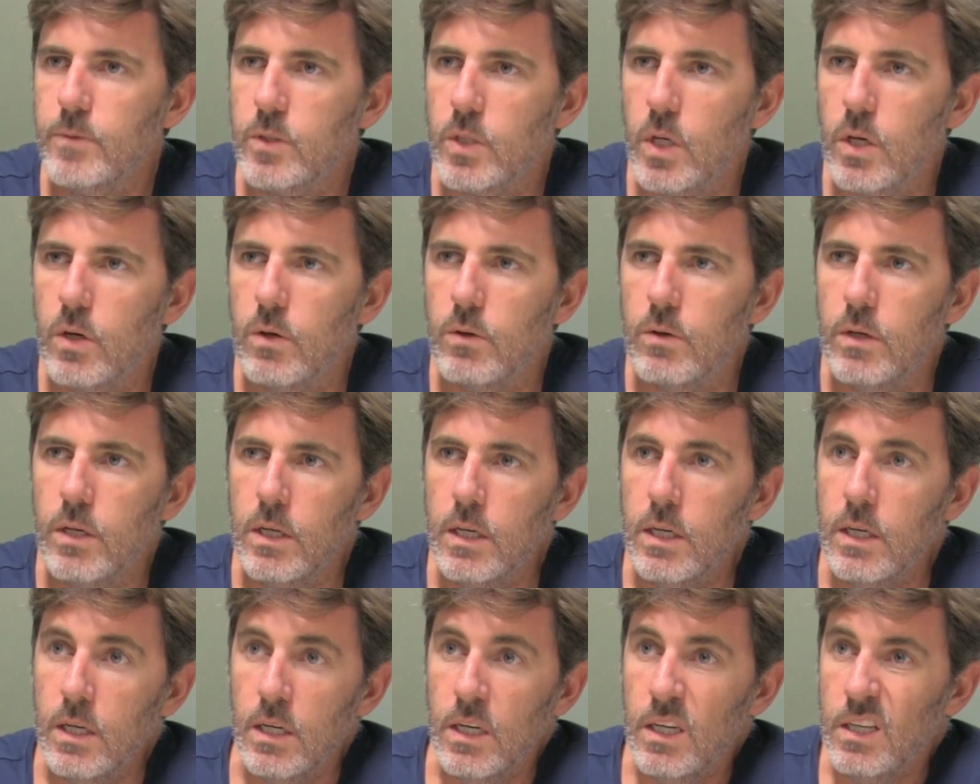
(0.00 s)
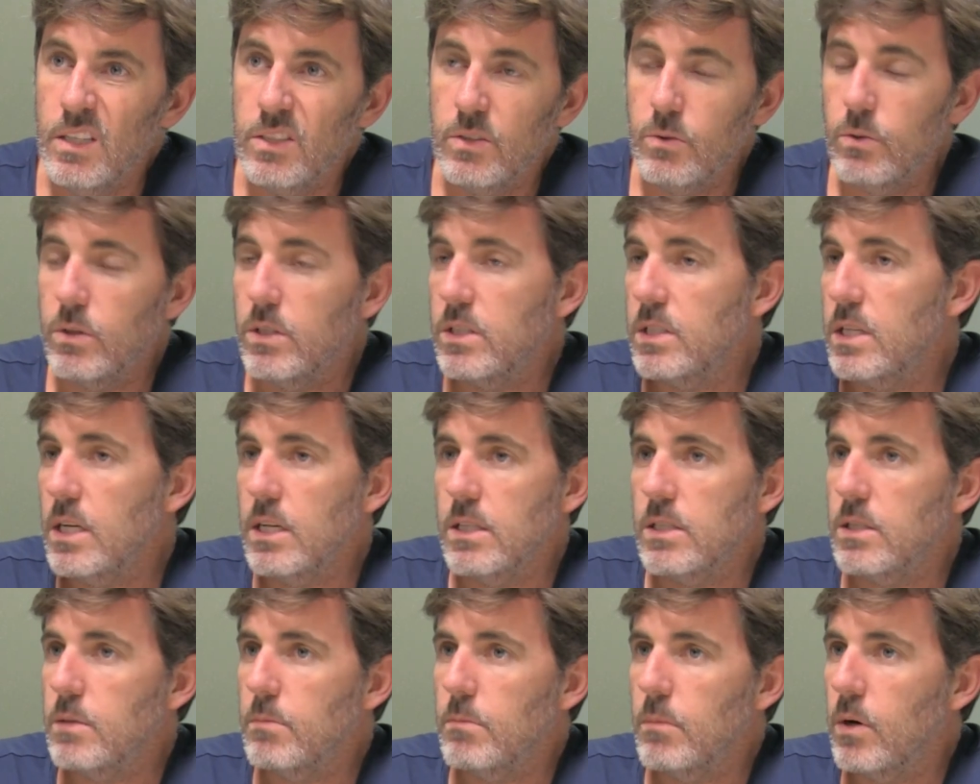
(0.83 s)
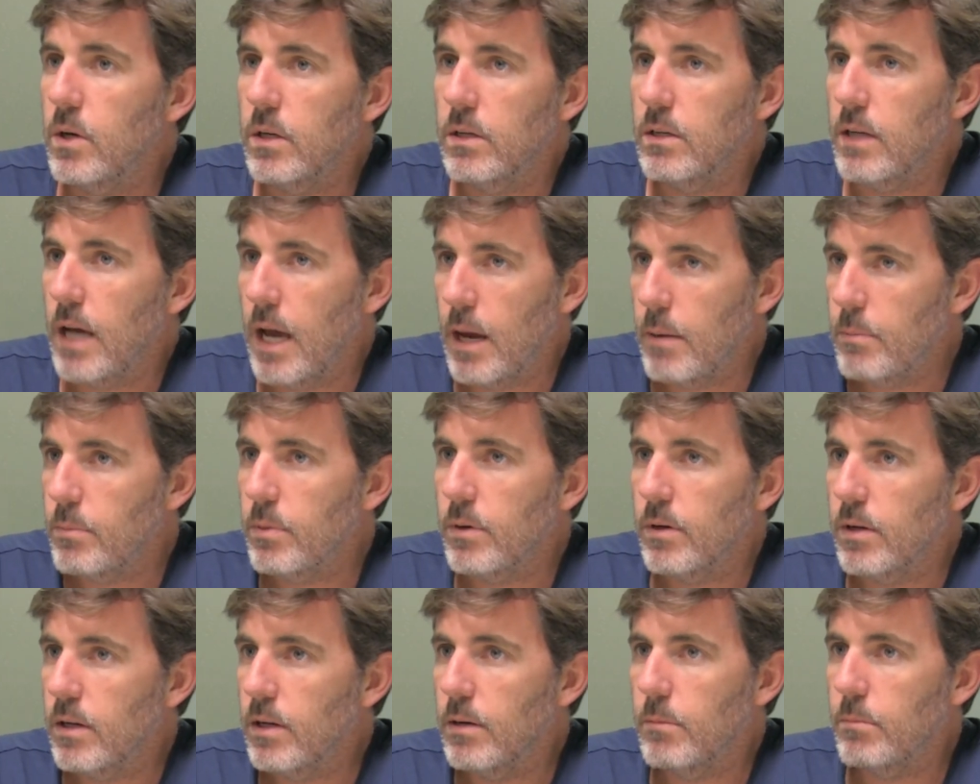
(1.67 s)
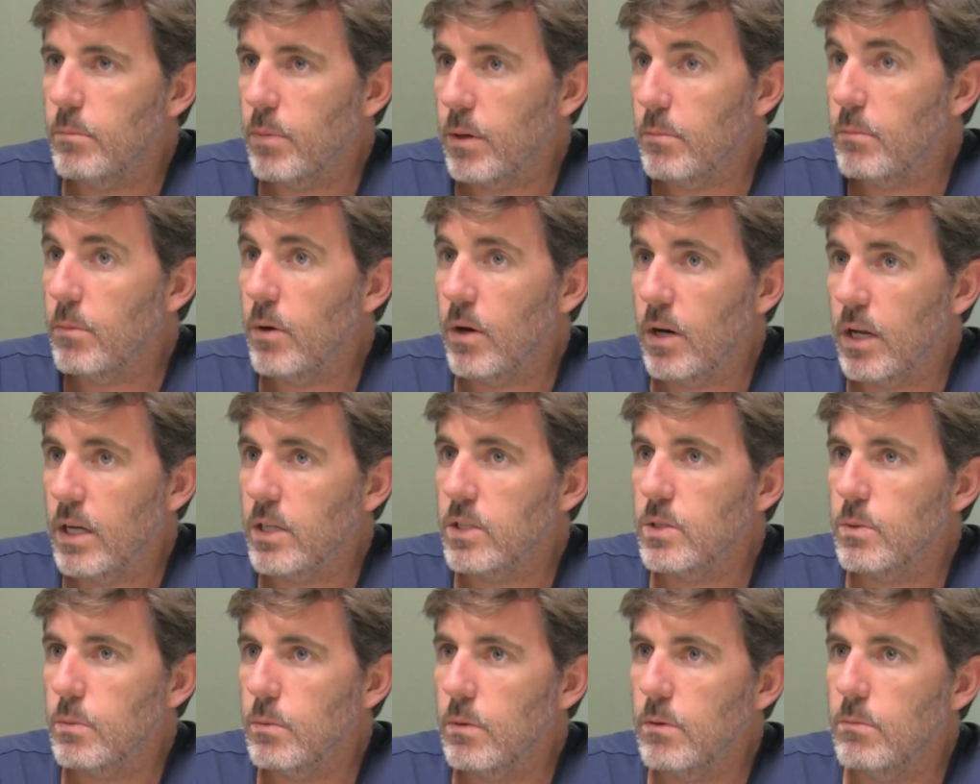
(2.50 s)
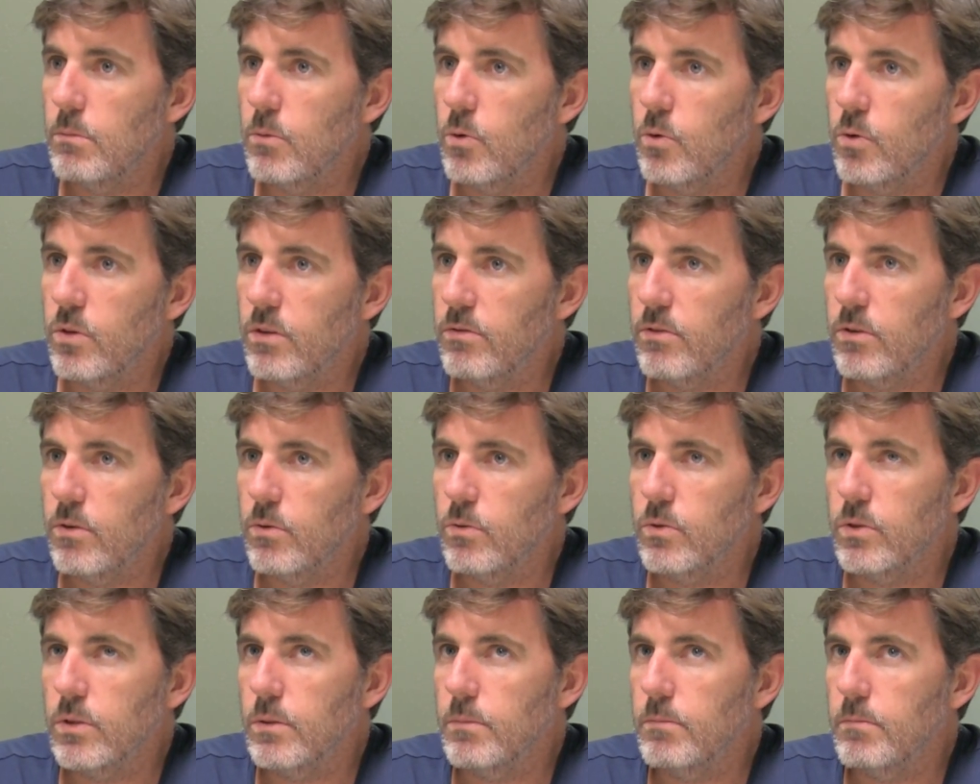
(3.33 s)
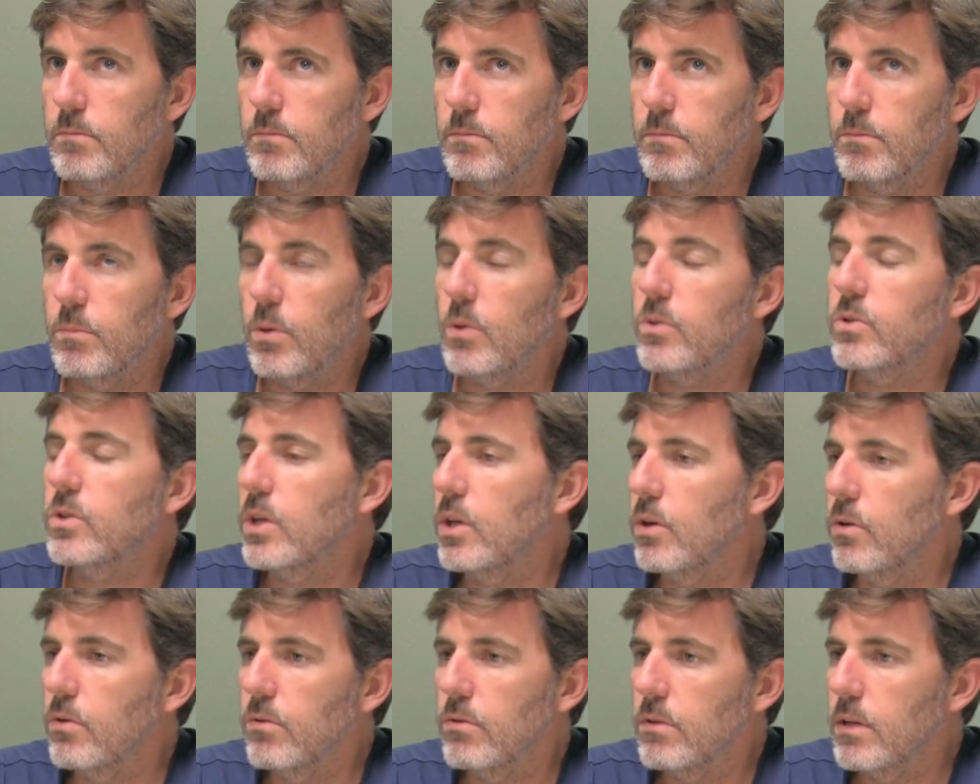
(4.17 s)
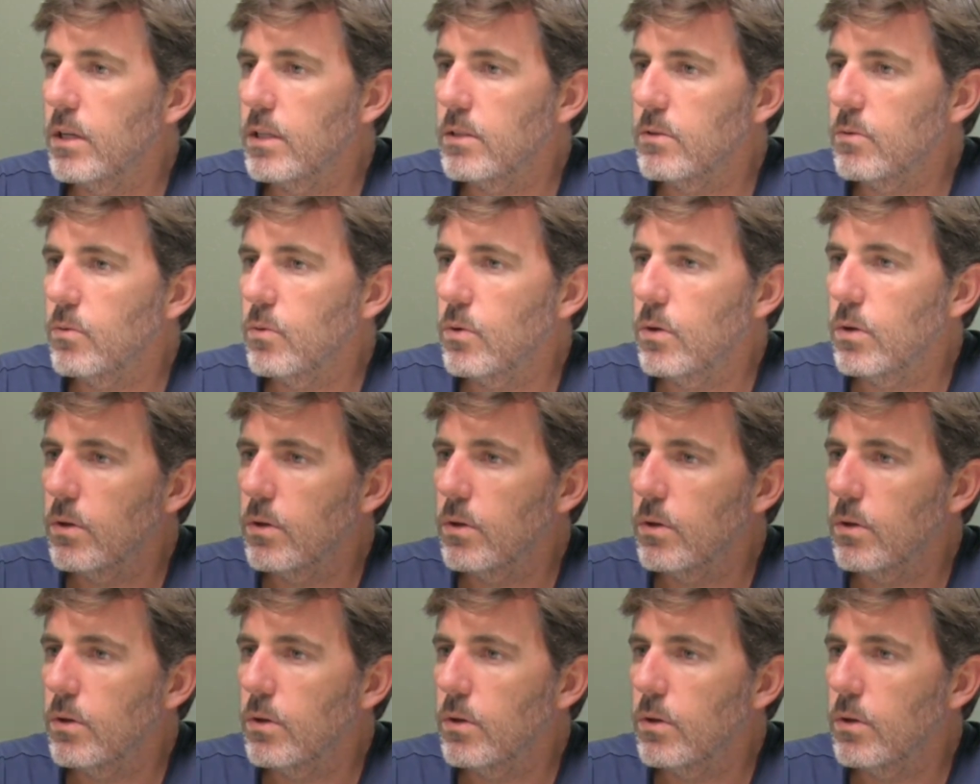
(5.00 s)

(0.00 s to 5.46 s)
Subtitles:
So in a sense it might happen, but it might actually be more difficult to prosecute, as it